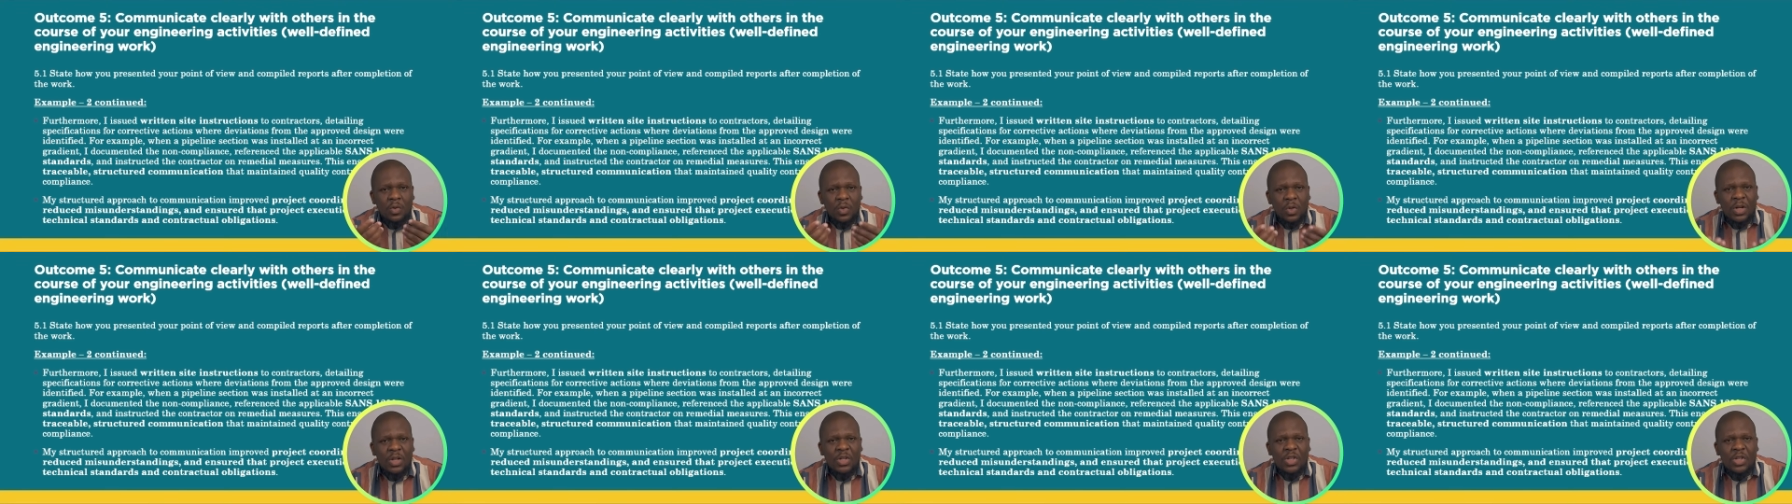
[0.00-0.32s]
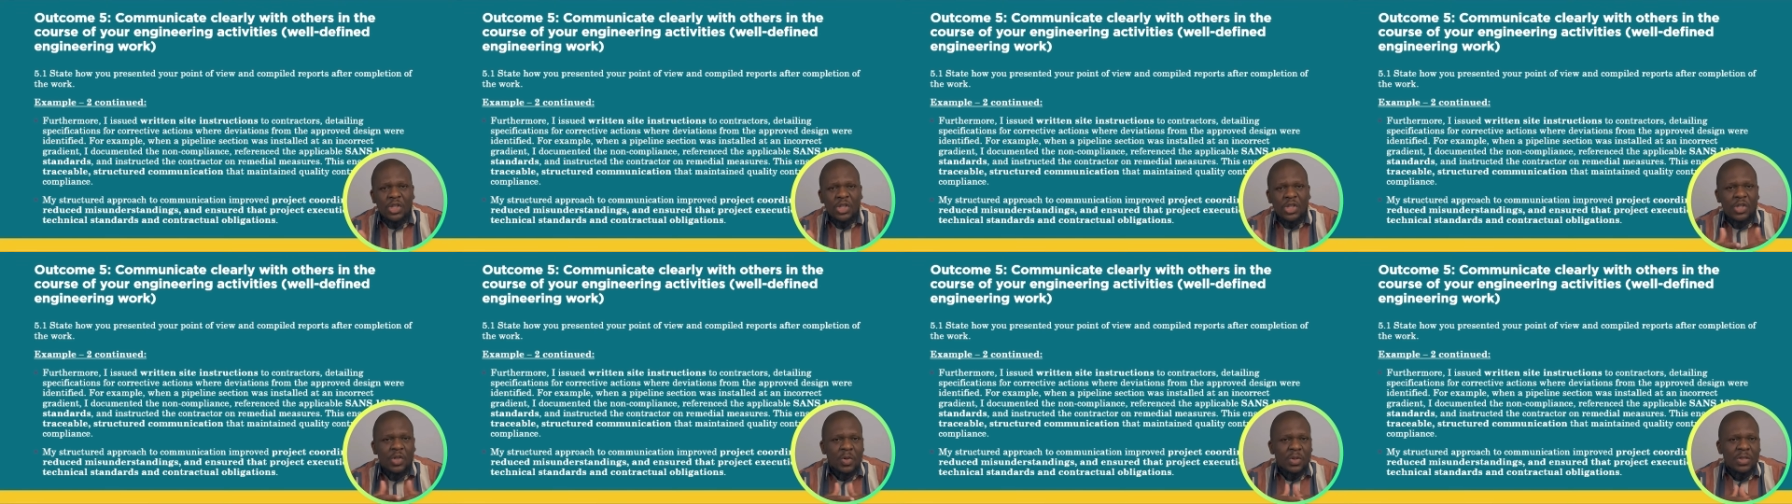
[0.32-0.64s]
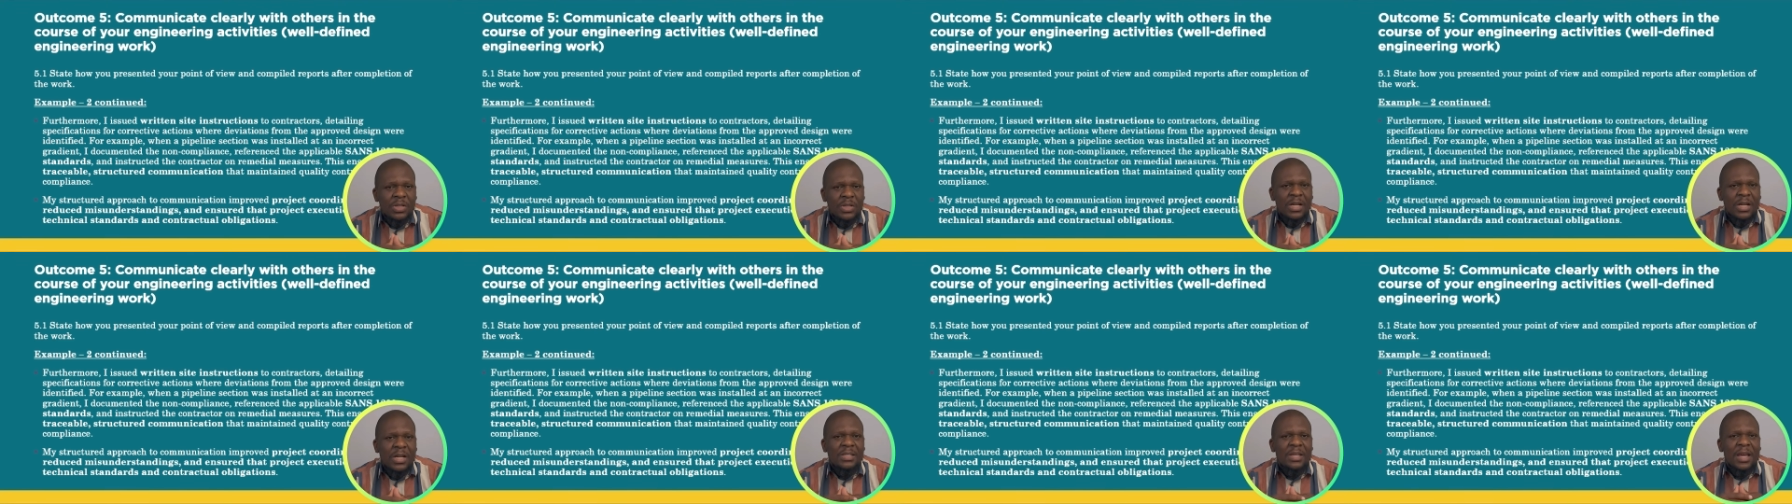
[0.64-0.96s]
you ensure
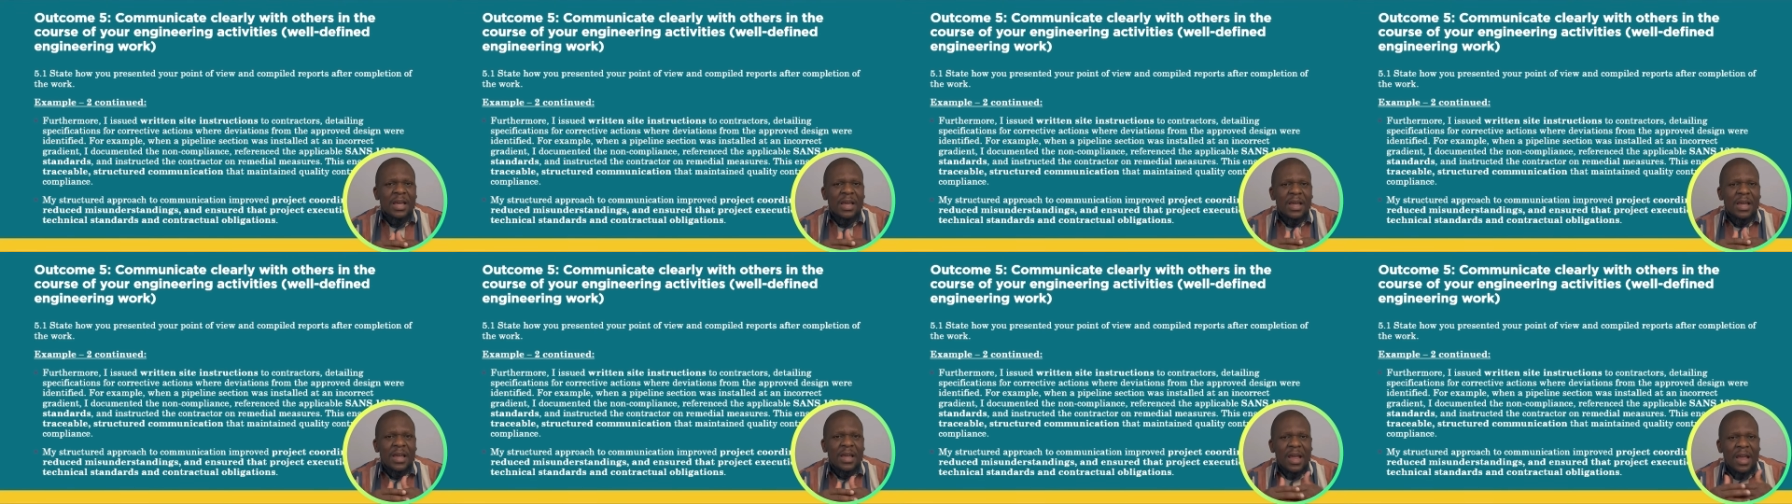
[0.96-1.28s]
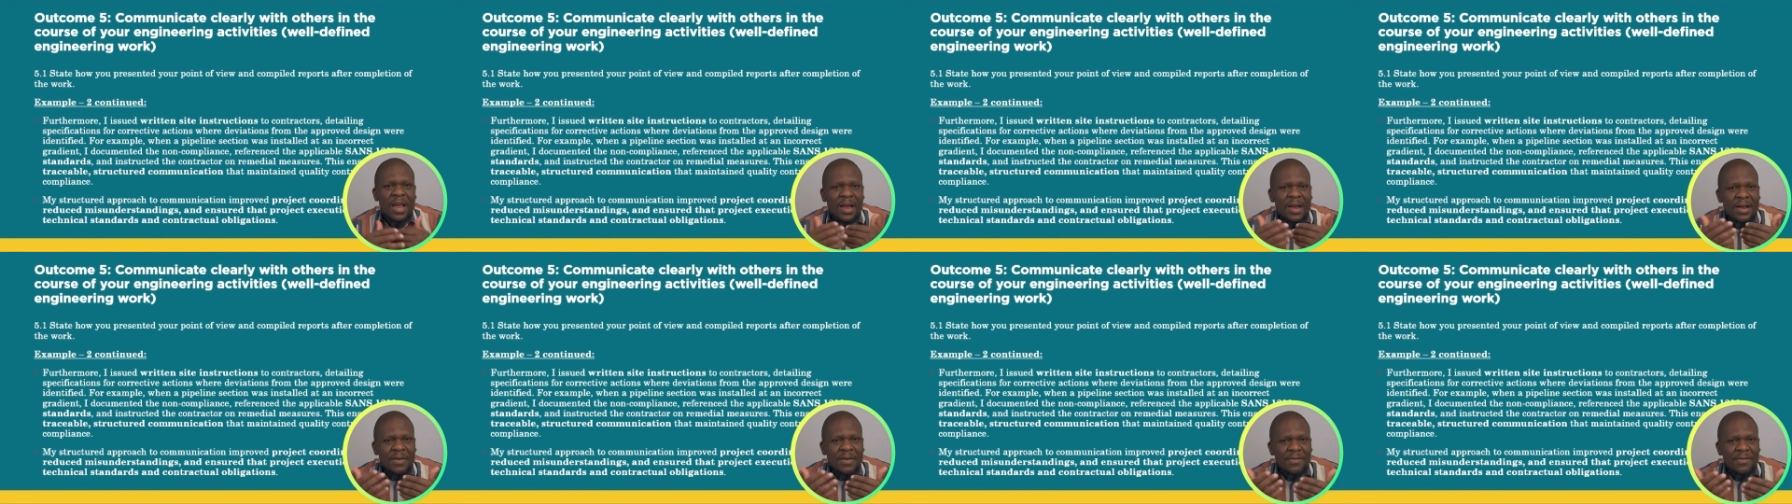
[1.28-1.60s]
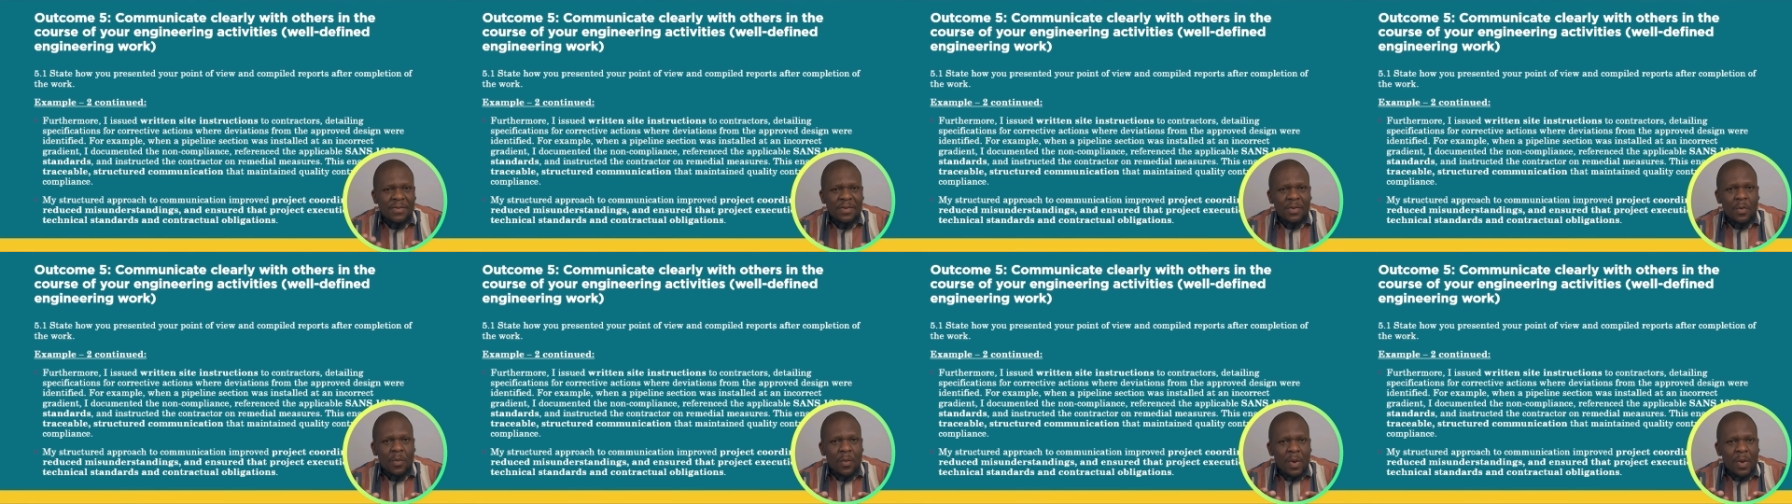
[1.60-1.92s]
that
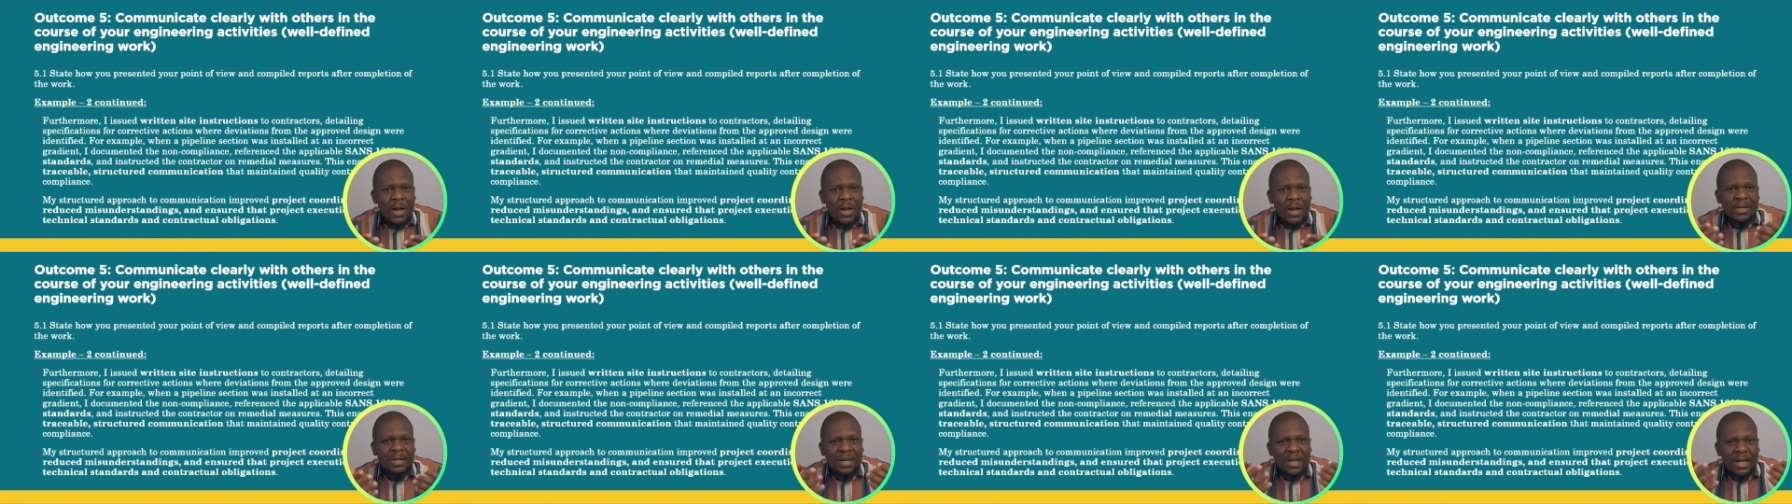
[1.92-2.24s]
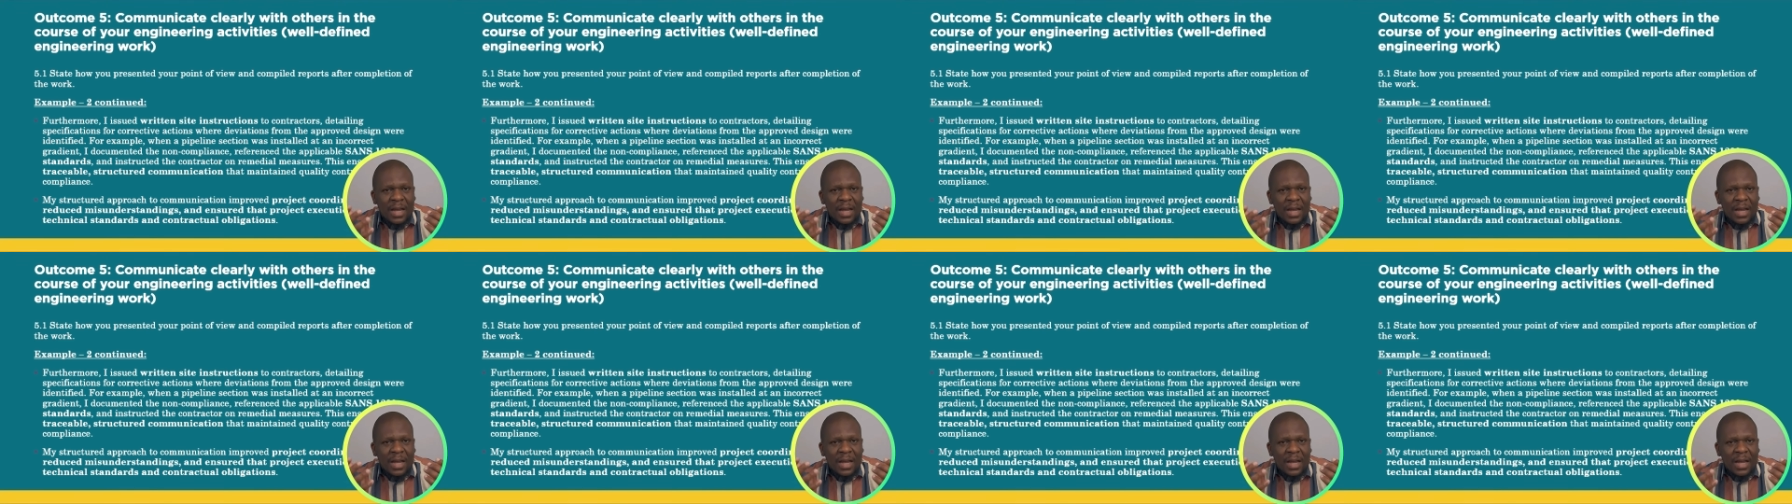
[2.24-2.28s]
everyone